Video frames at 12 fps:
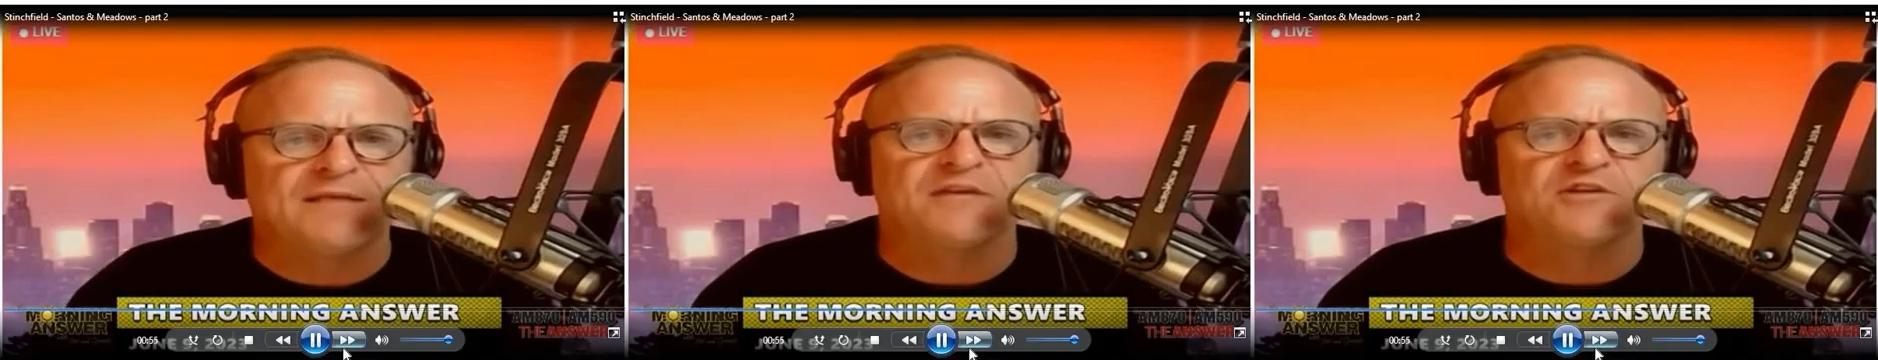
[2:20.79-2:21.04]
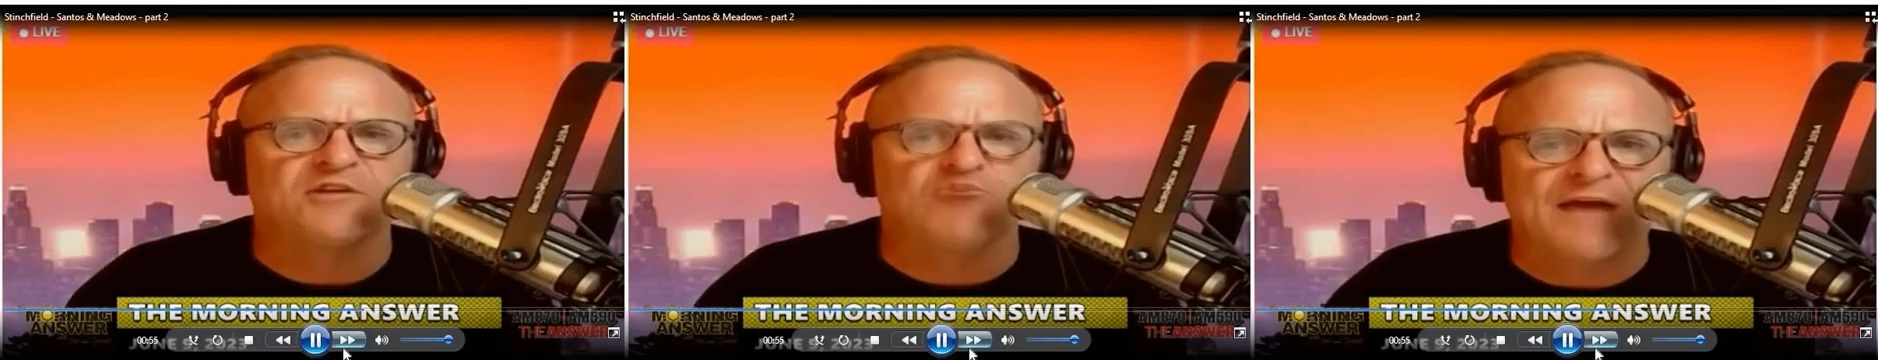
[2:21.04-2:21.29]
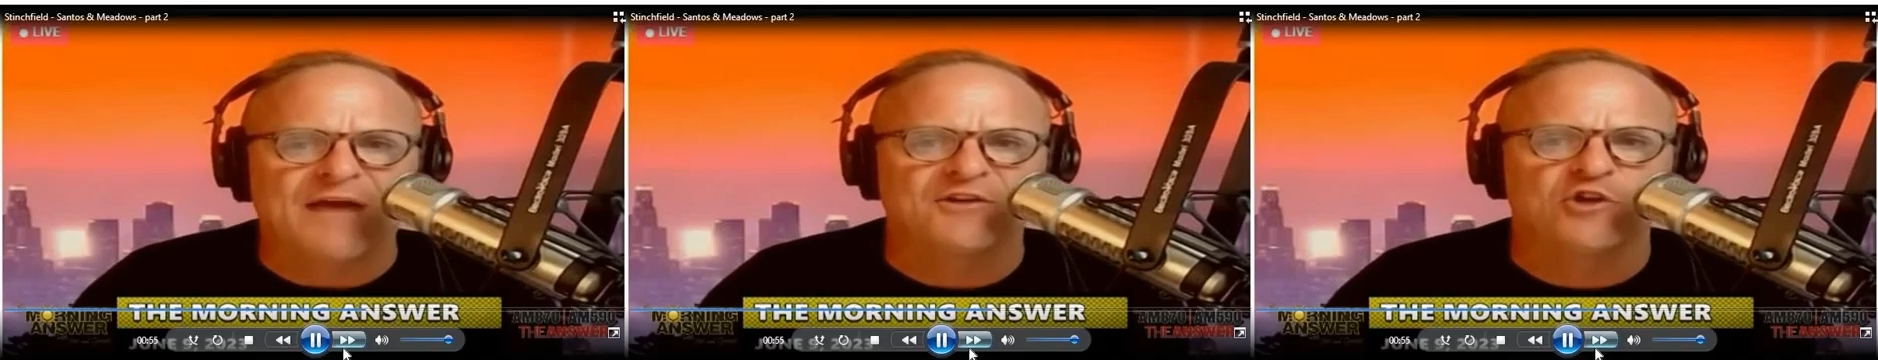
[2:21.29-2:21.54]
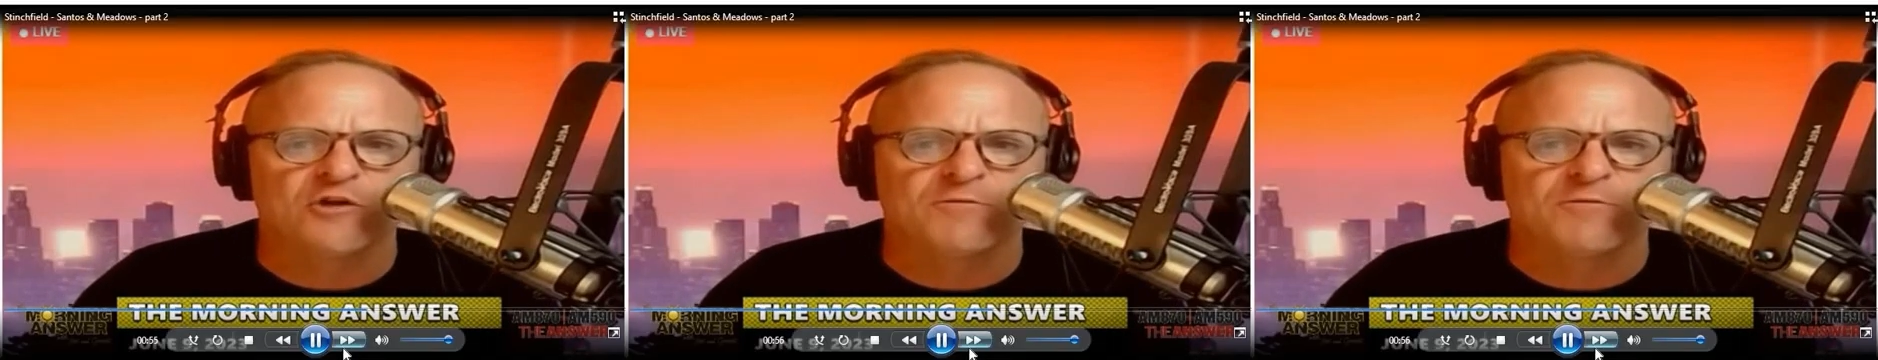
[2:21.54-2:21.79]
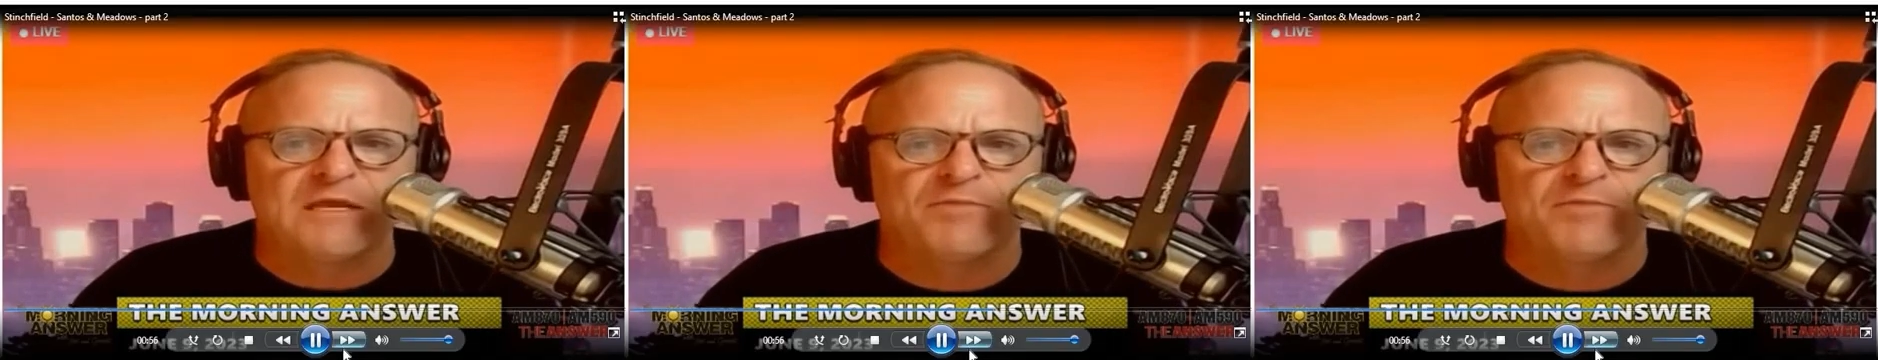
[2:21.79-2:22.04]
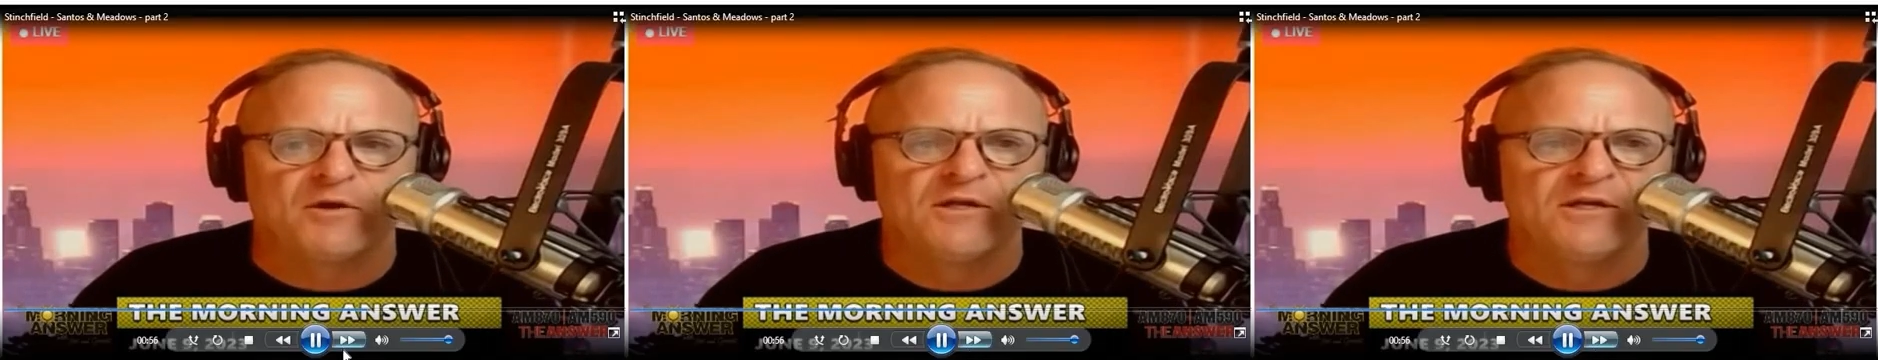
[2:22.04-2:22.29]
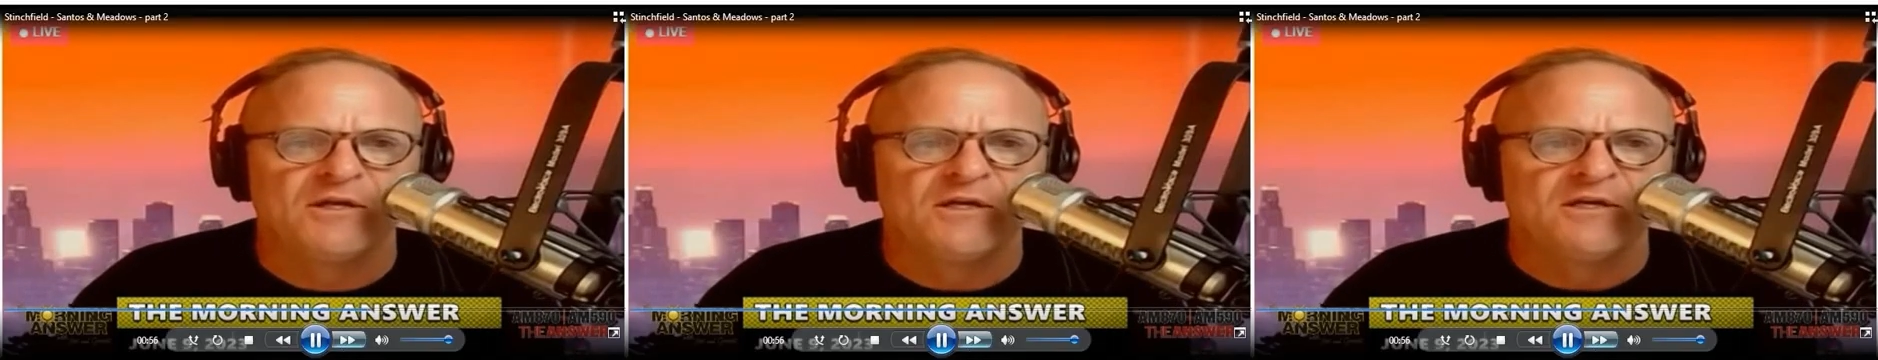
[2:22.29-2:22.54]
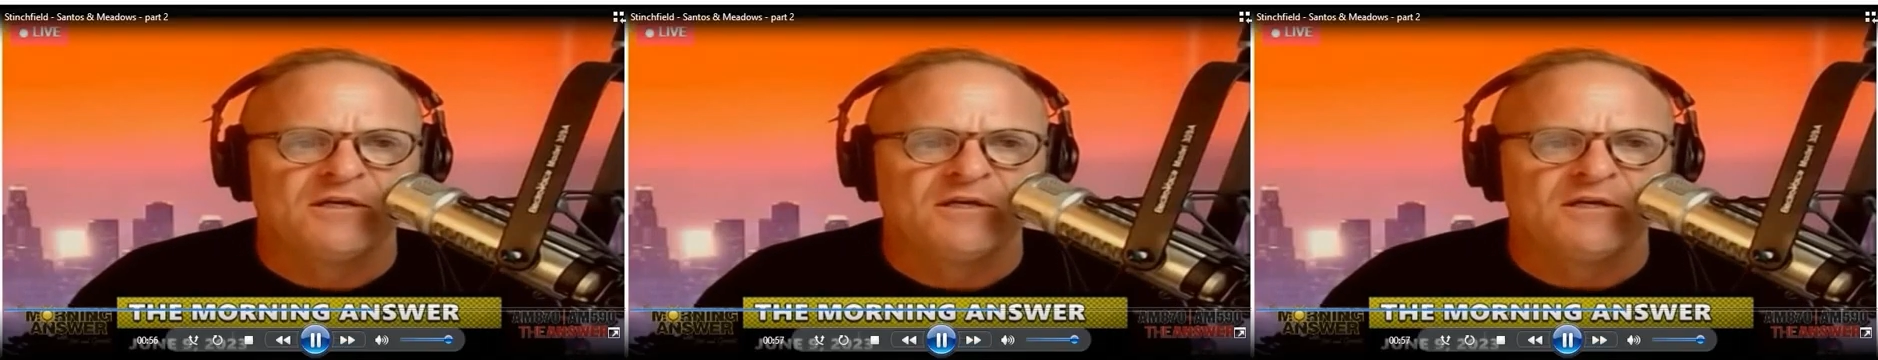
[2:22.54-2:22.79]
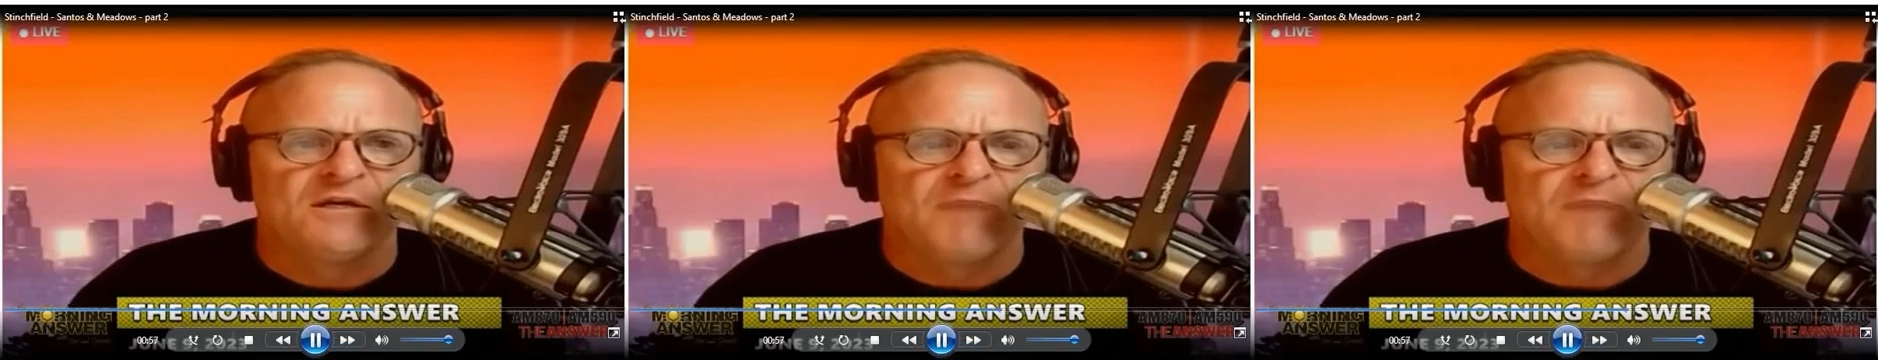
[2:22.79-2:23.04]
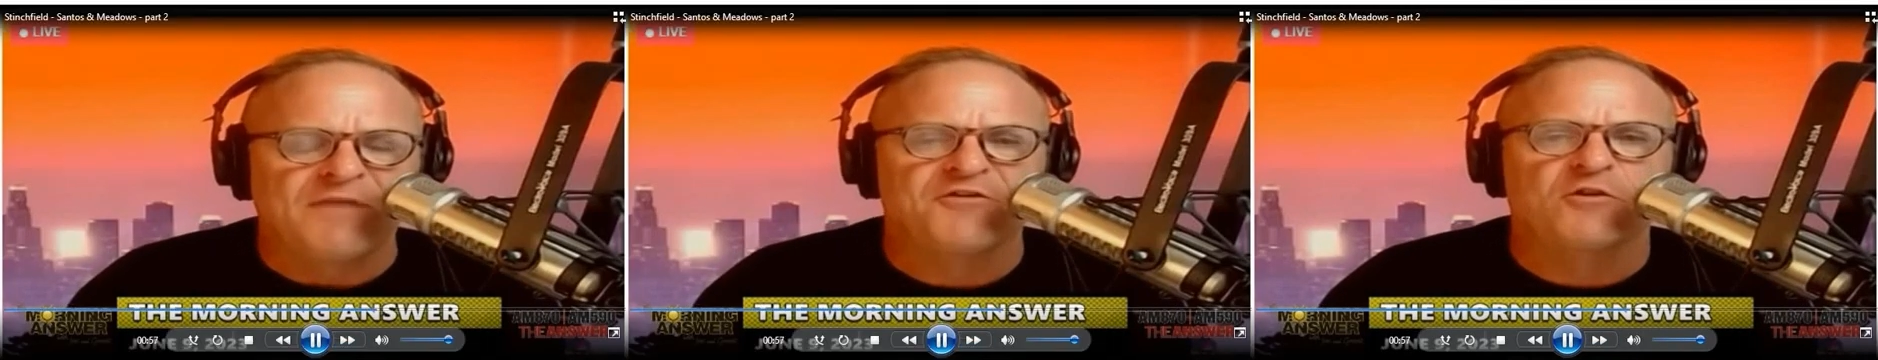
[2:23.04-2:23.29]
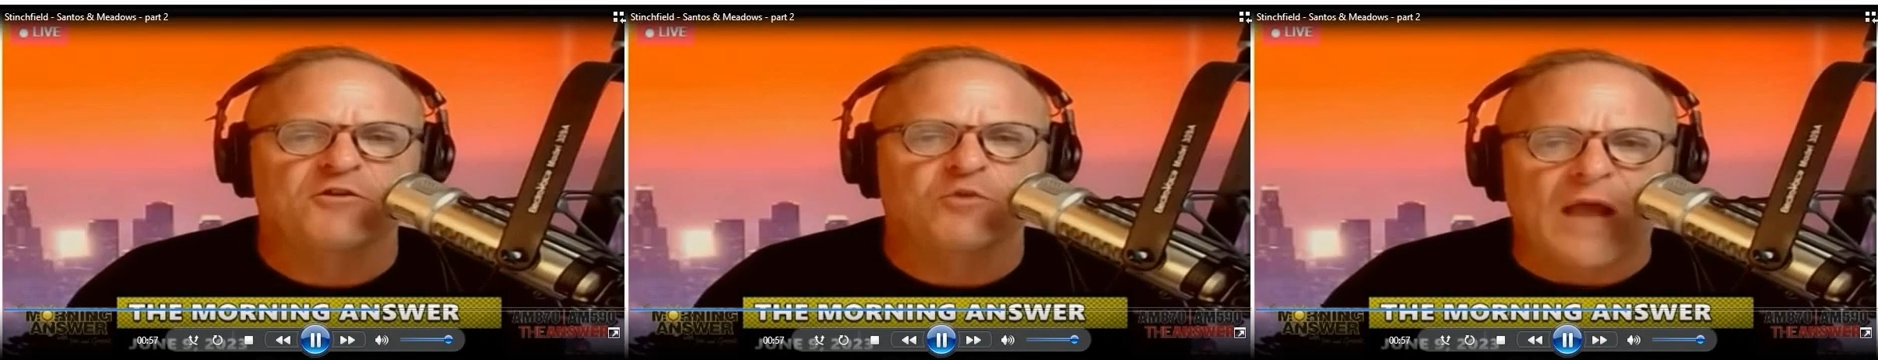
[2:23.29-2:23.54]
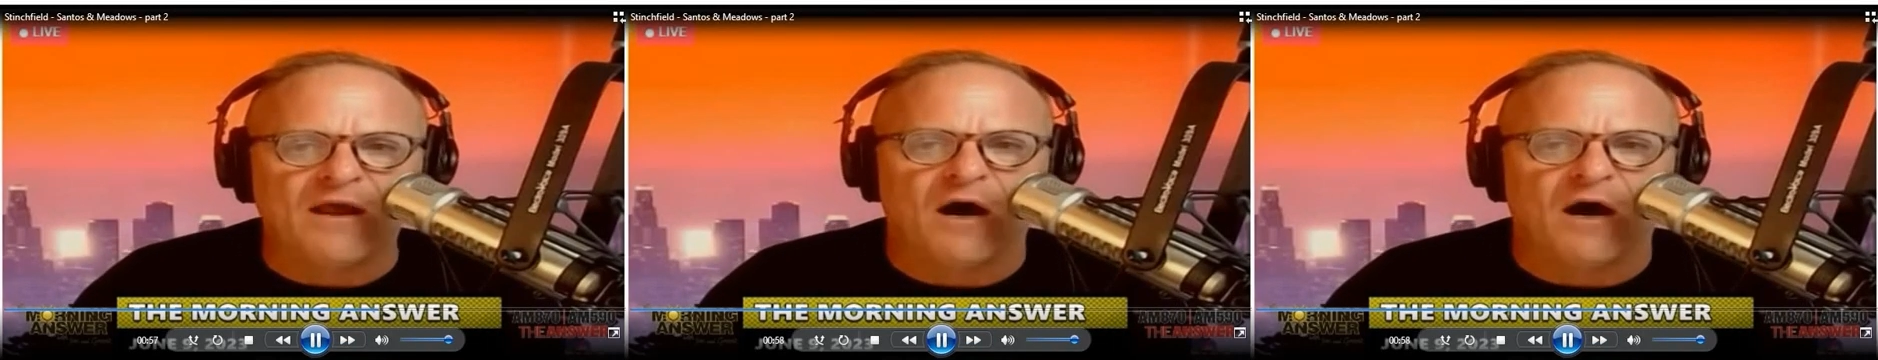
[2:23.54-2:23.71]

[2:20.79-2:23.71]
They try to turn people by the threat